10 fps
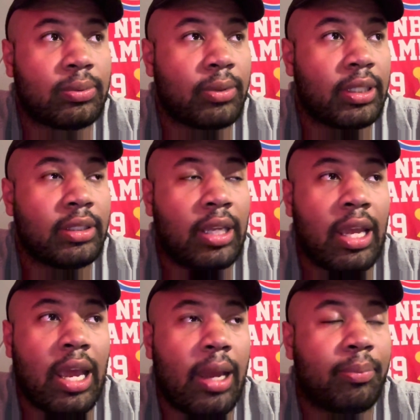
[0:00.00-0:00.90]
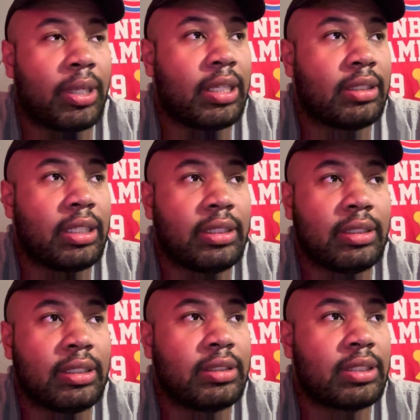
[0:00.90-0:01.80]
what, I mean,
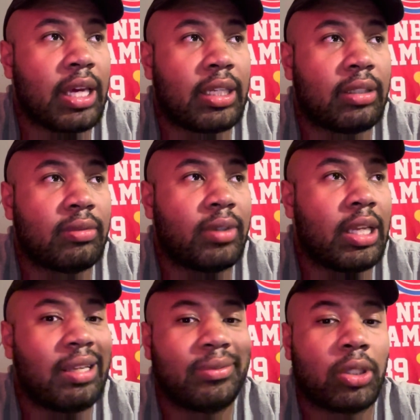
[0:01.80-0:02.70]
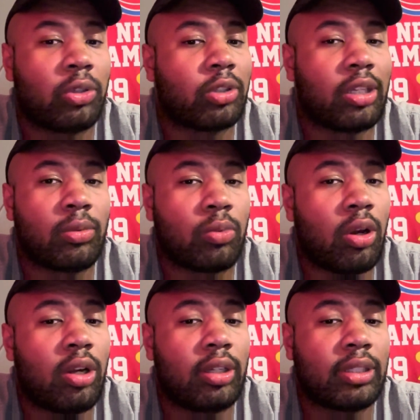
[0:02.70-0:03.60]
he's got a, don't get it
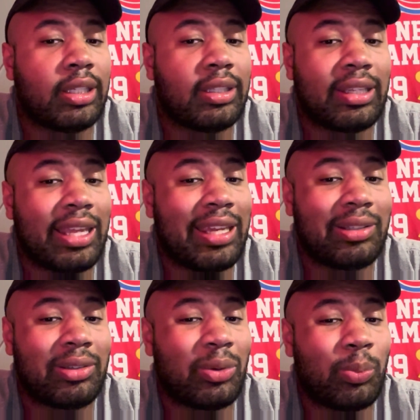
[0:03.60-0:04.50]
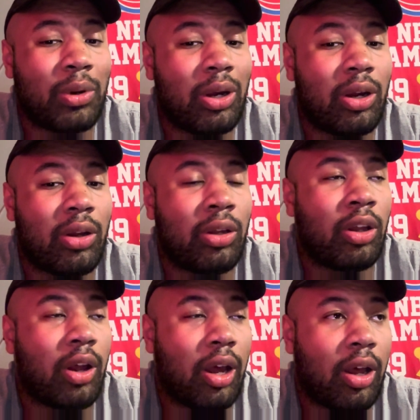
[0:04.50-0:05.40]
wrong, he can handle the ball
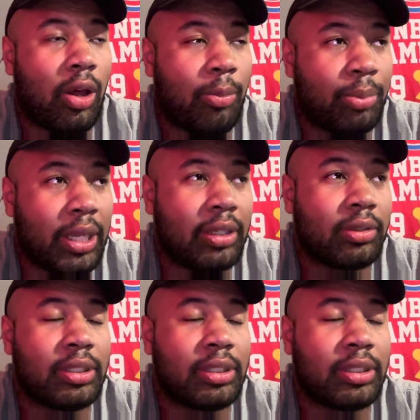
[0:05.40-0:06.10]
better.